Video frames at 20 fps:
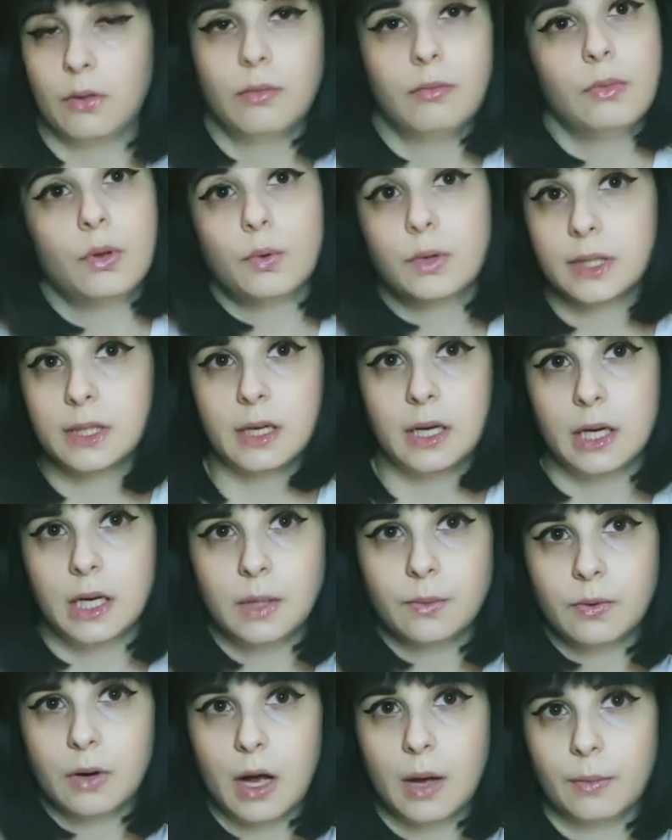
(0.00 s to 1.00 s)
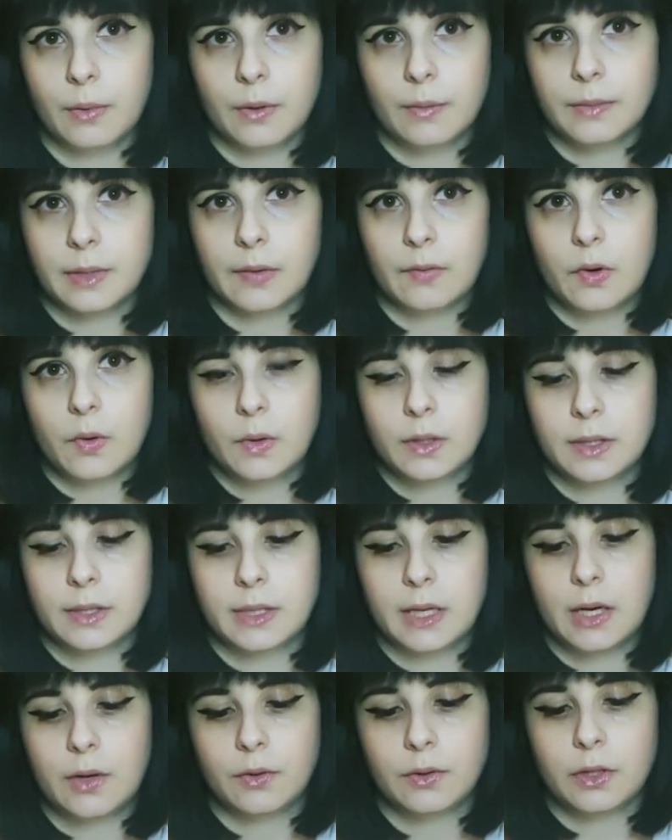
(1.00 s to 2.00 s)
there wasn't any problems. Everyone
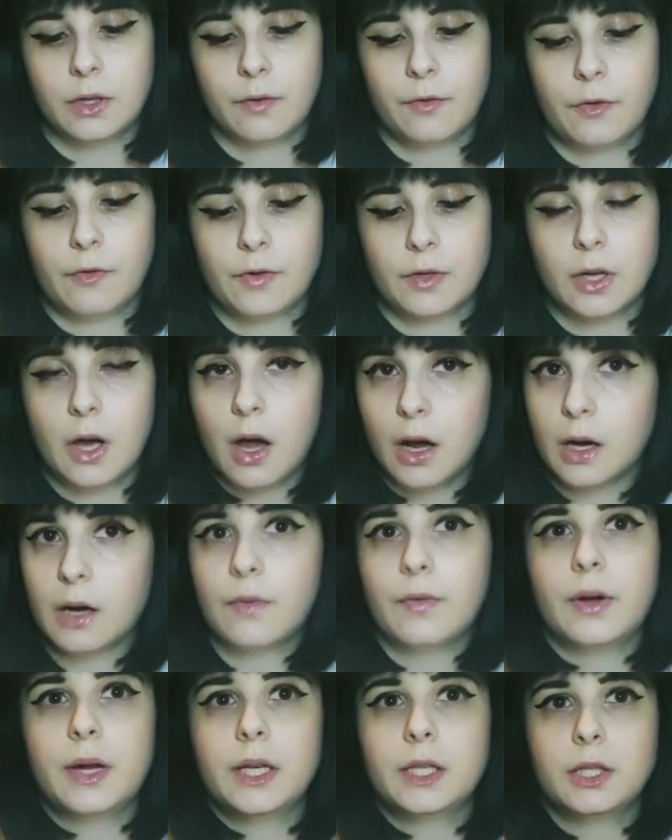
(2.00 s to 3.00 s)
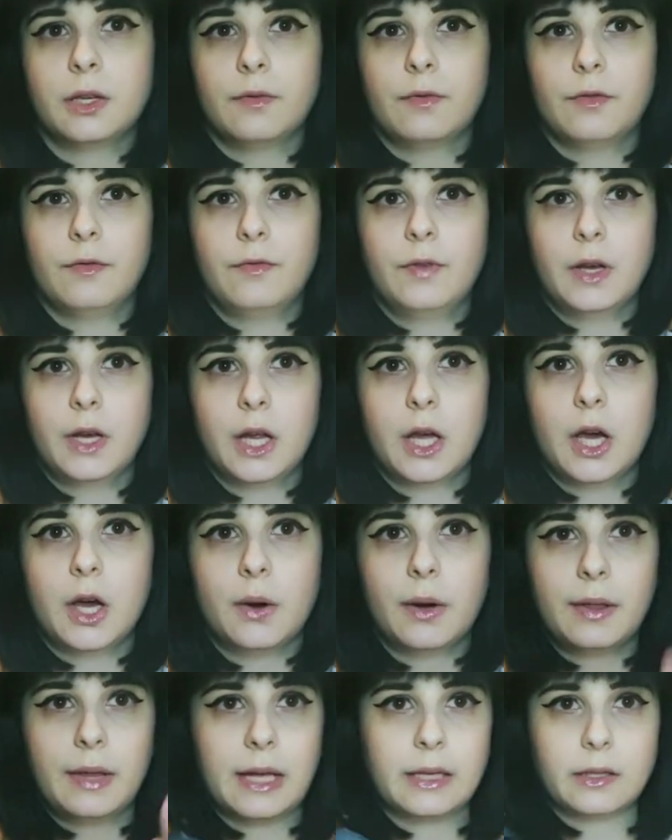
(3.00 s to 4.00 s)
said it was good for photography, it's good for
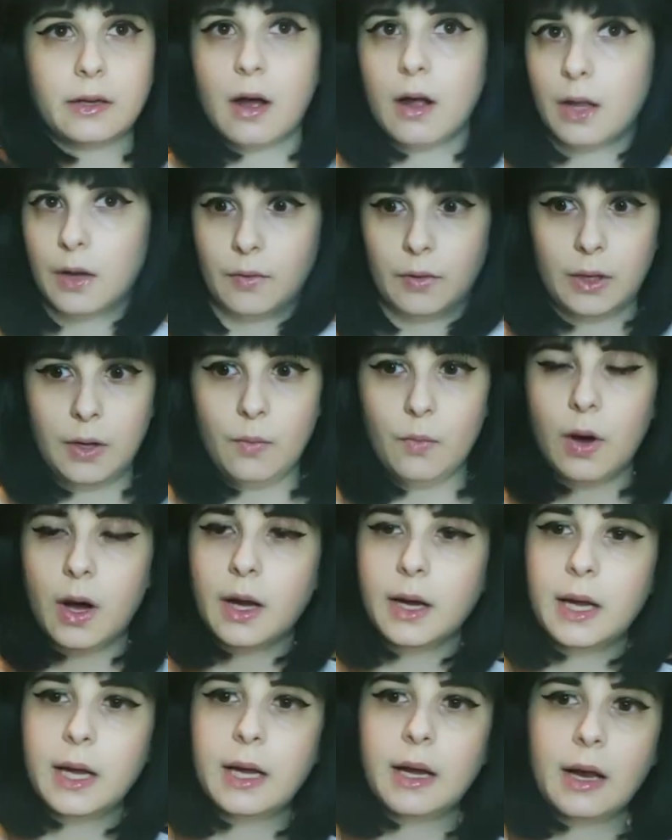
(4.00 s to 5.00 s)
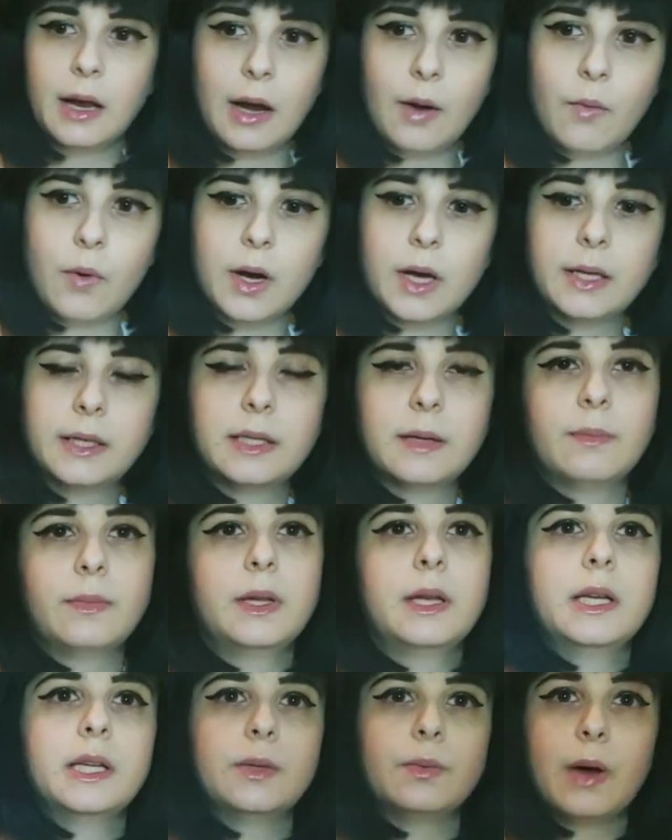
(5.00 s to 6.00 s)
video, and that's all I really wanted. And I wanted
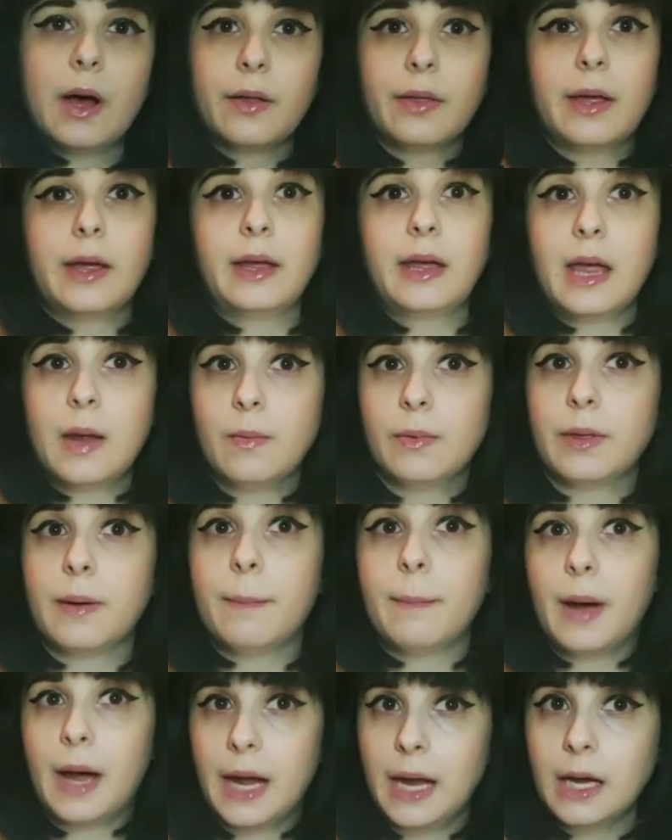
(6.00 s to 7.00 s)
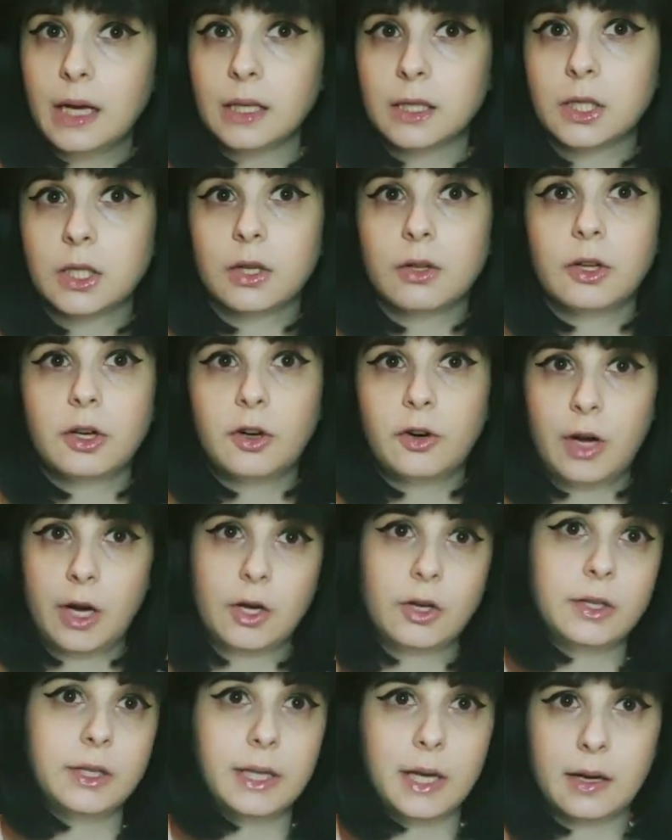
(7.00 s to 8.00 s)
something as well that came with a mic. So the
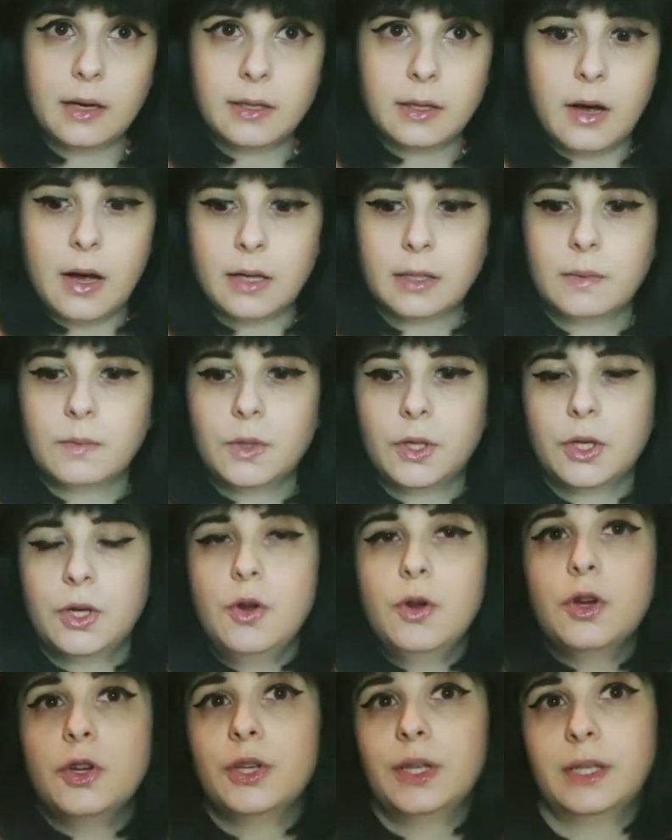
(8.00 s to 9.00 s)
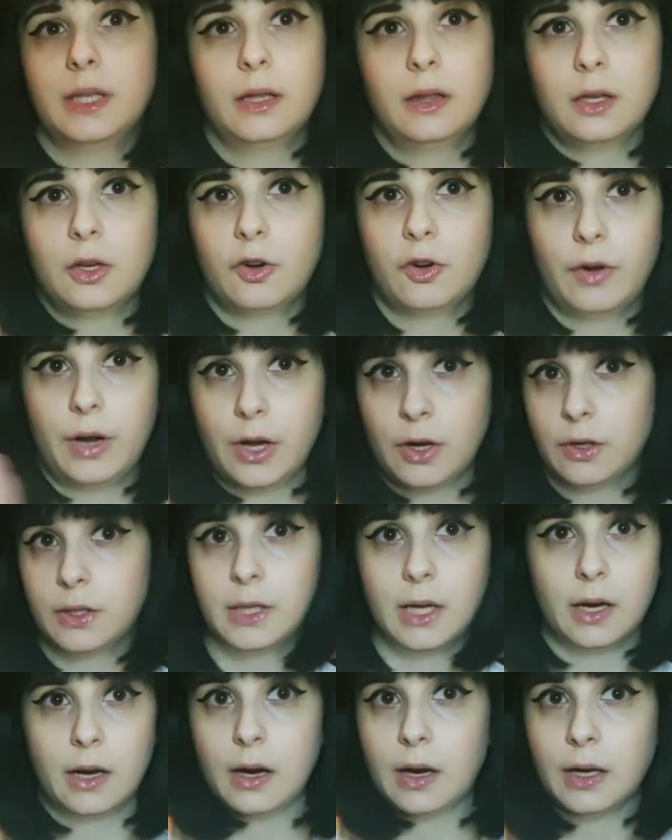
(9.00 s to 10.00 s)
creator's kit is awesome too. You can just get the creator's
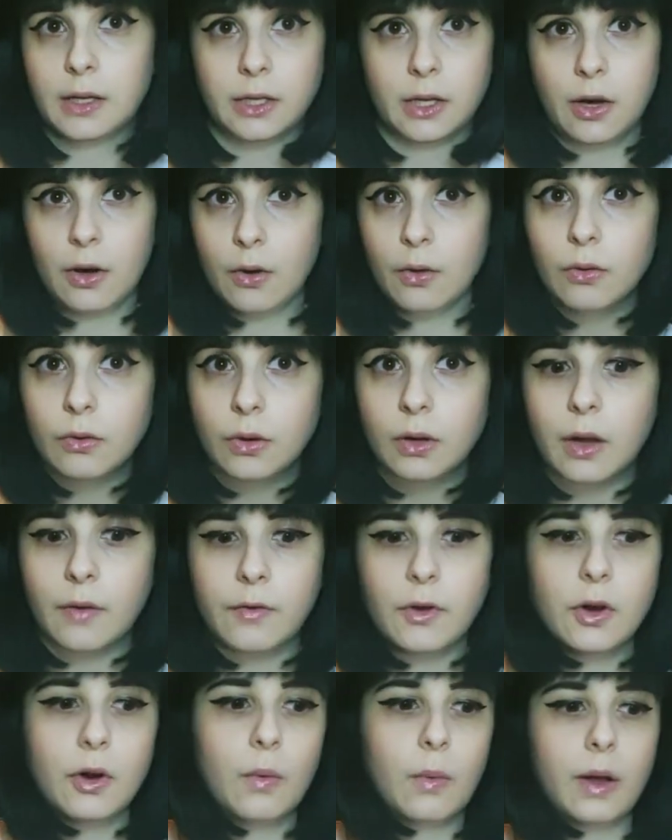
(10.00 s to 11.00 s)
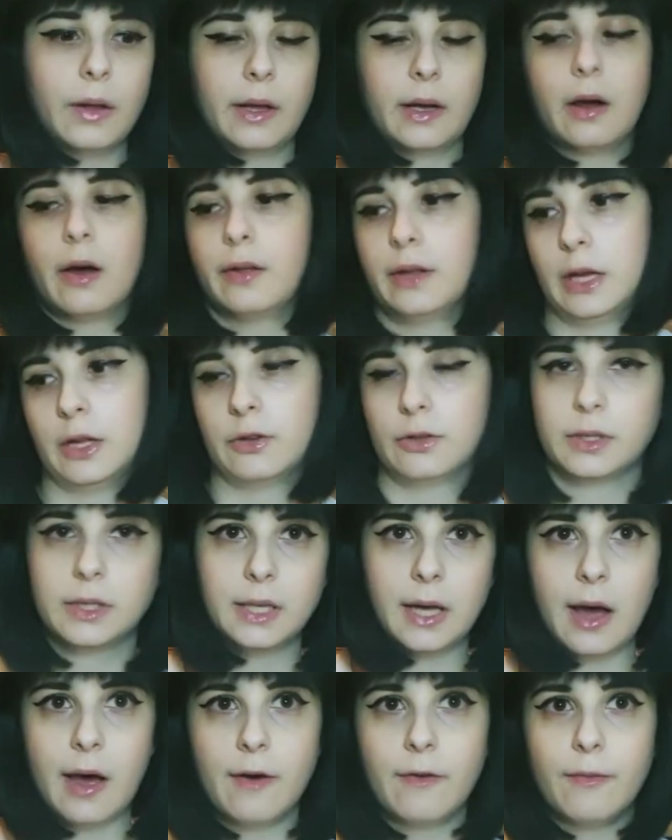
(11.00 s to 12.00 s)
kit on its own if you don't want like all the other
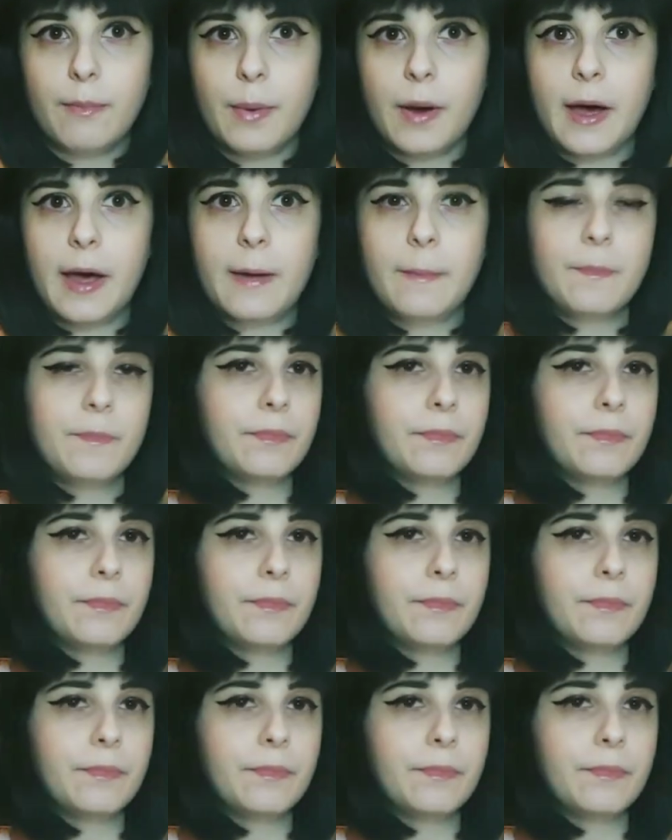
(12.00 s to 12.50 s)
stuff. But